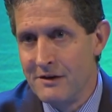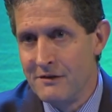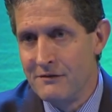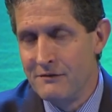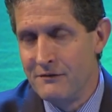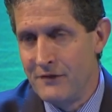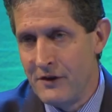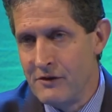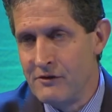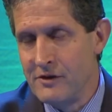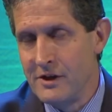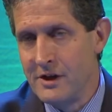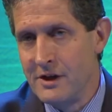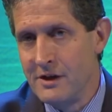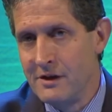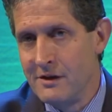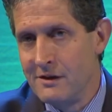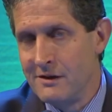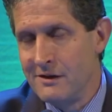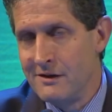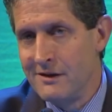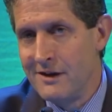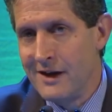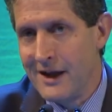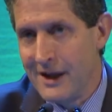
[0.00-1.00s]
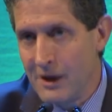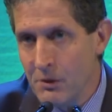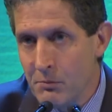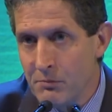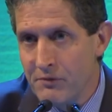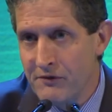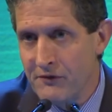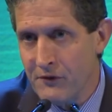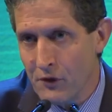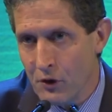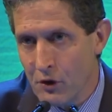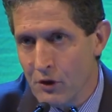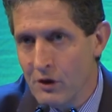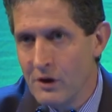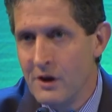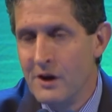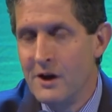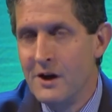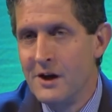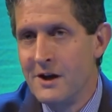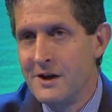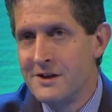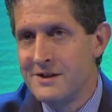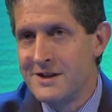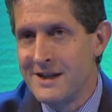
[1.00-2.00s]
very helpful
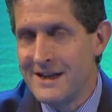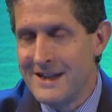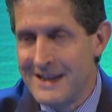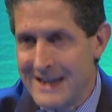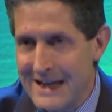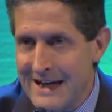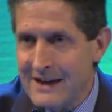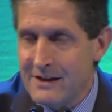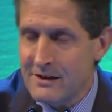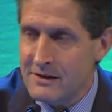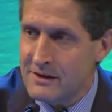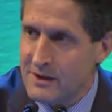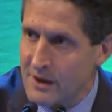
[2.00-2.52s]
to get